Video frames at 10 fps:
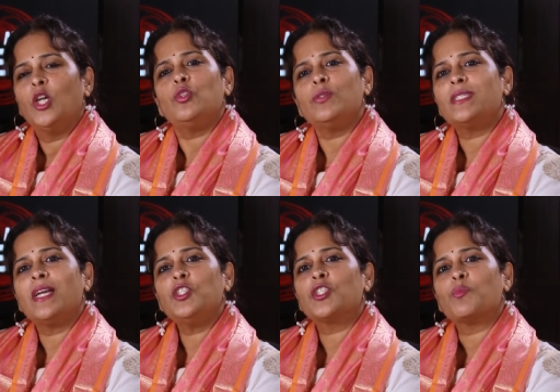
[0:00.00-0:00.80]
Through
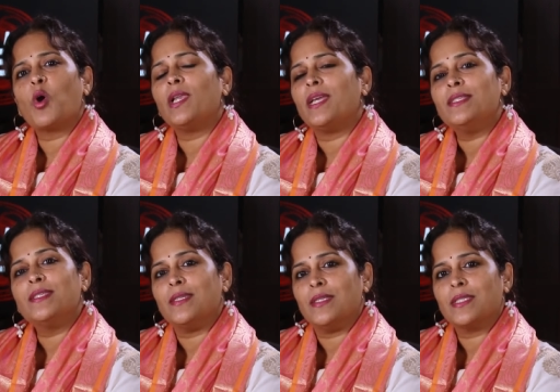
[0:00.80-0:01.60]
such small
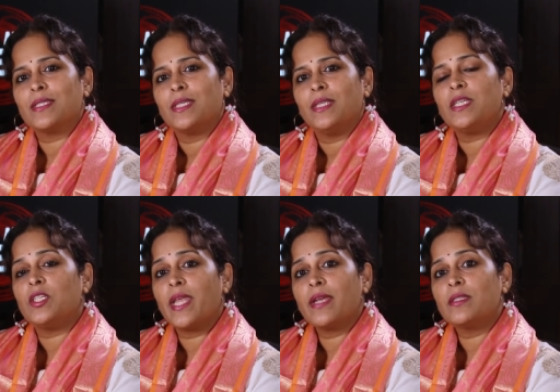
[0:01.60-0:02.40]
incidents, the
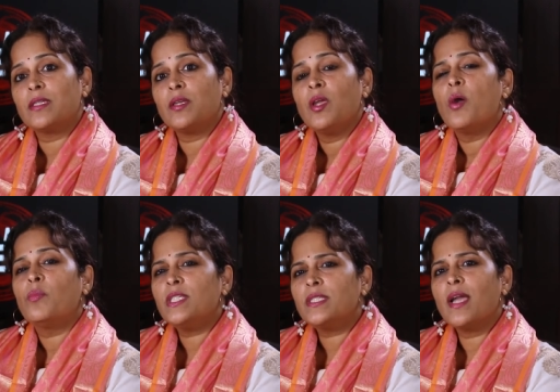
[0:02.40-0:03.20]
director
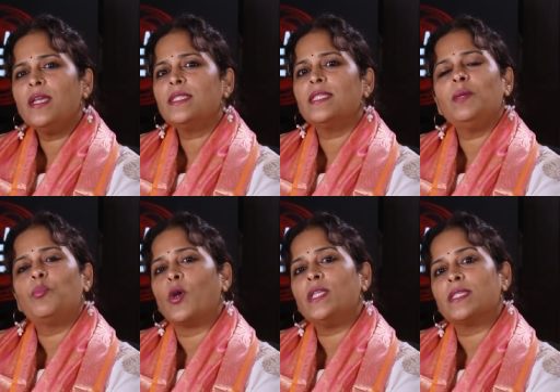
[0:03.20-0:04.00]
precisely
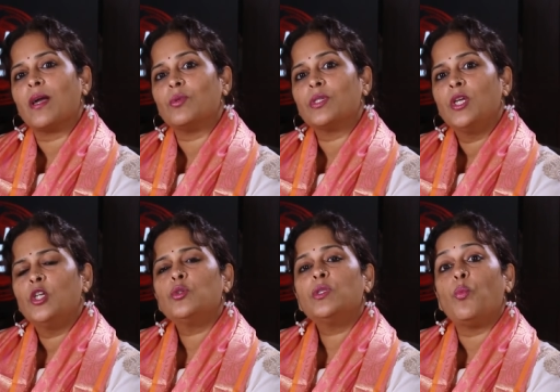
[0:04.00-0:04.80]
points out
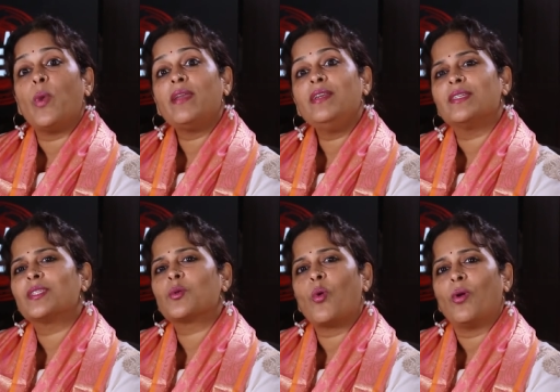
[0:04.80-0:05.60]
to the very
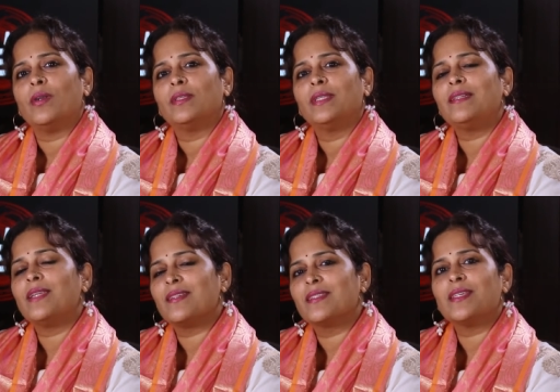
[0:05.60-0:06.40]
discord that
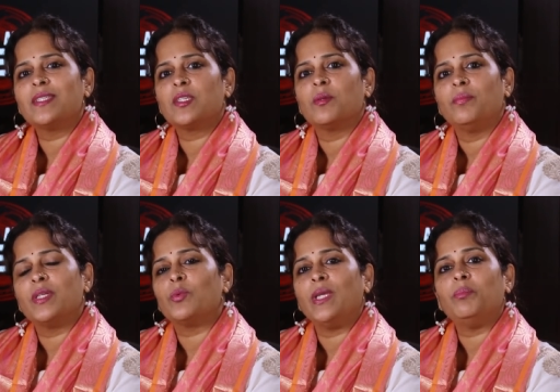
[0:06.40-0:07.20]
exists
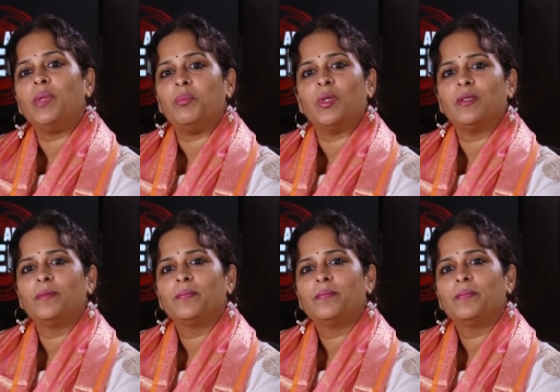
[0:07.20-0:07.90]
between people.